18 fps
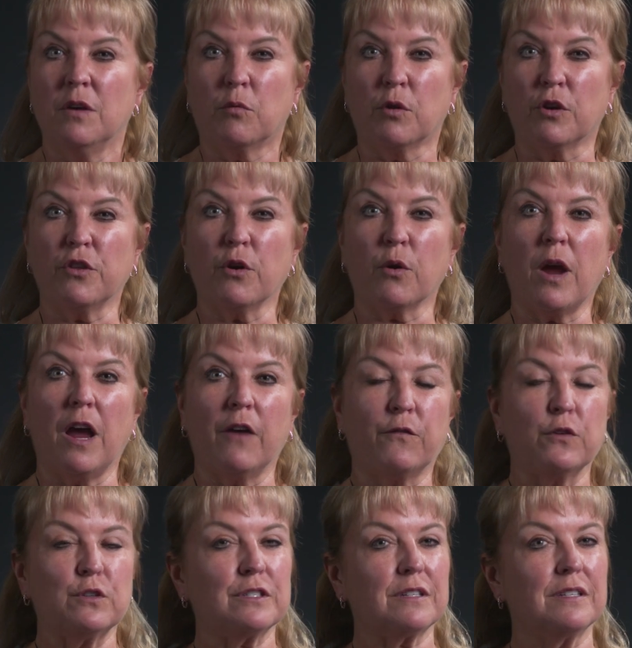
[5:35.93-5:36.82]
where their
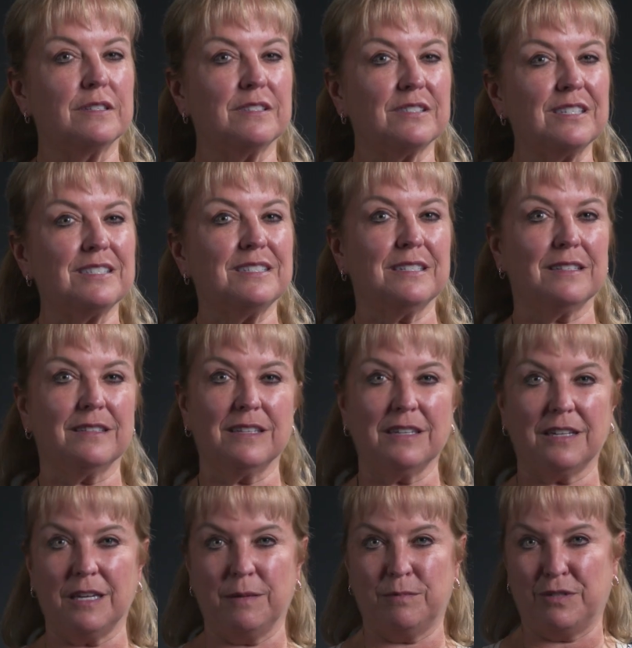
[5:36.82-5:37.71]
efforts
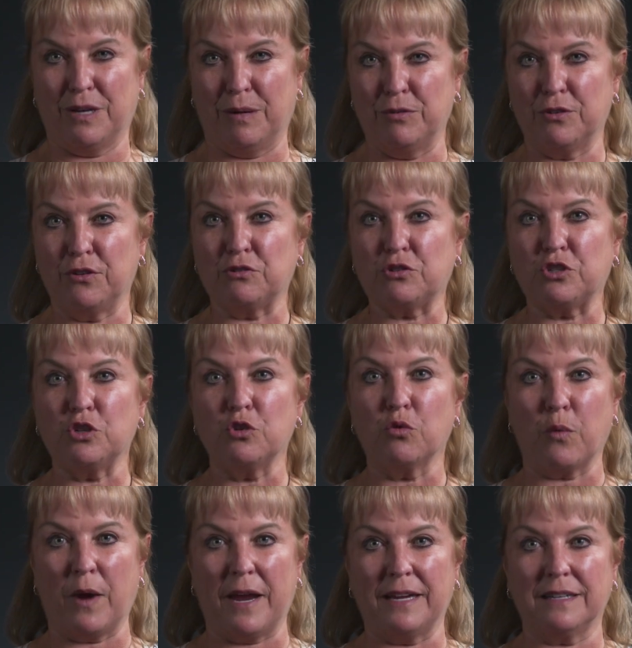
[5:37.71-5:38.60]
consistently keep
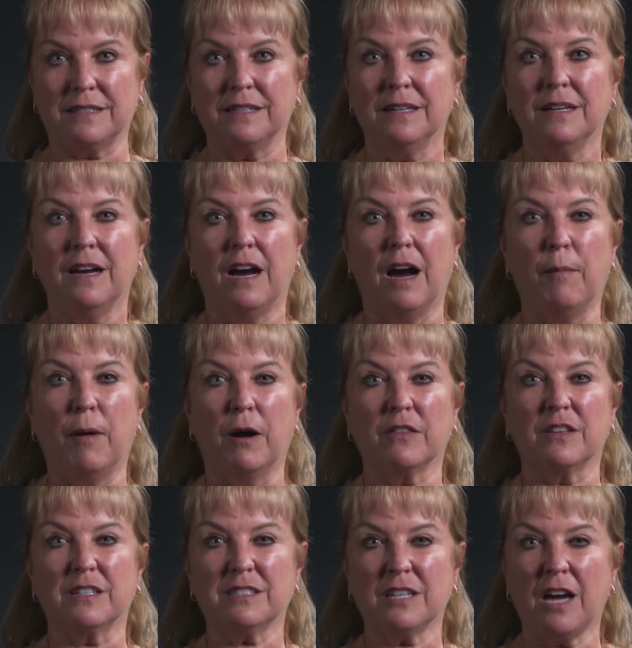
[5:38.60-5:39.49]
WGU ranked
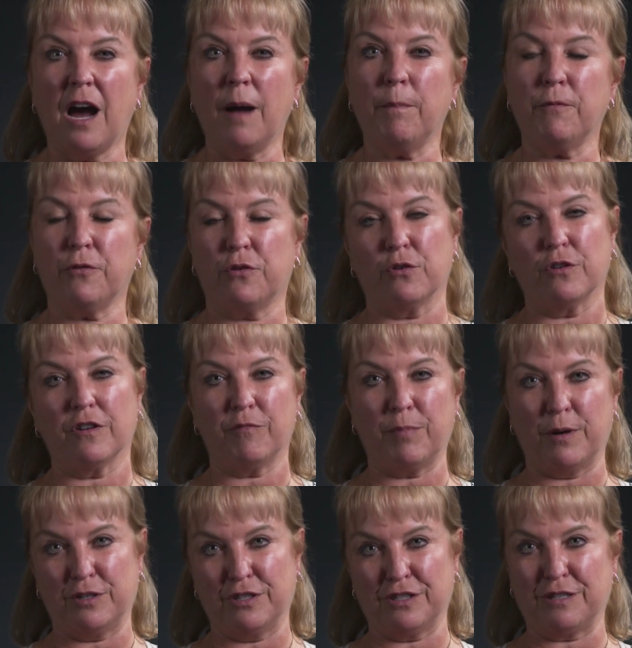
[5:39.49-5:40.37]
among the top third
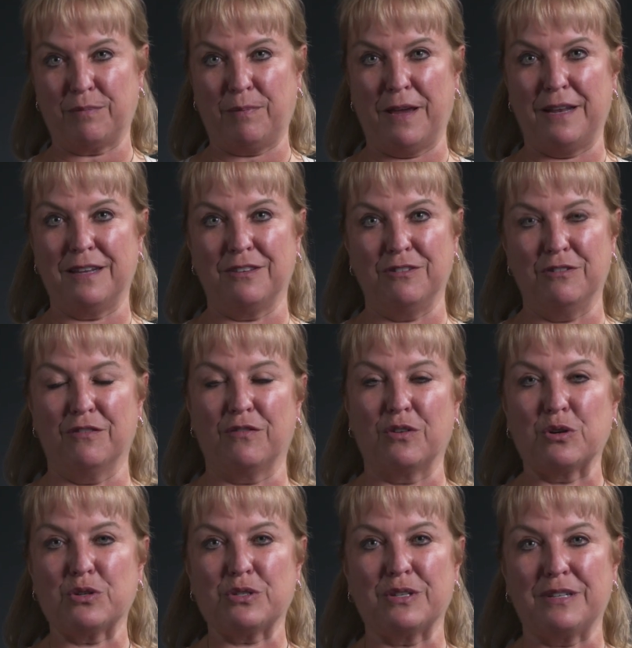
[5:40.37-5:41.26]
of participating
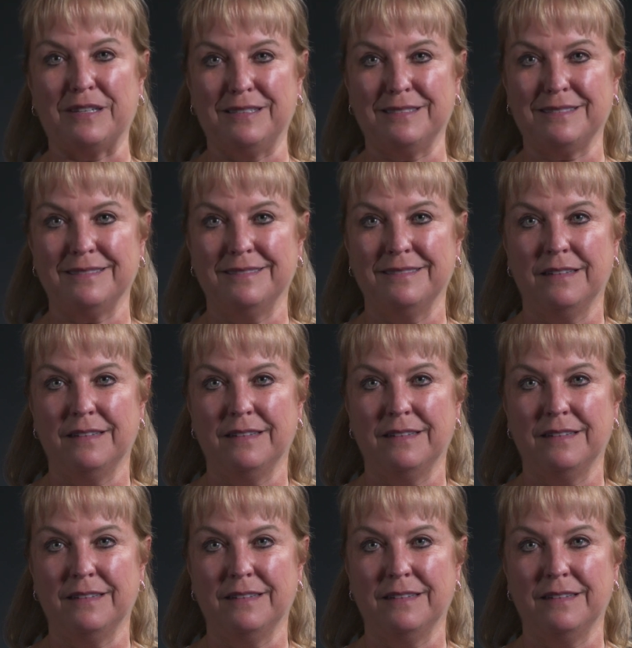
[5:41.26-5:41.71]
universities.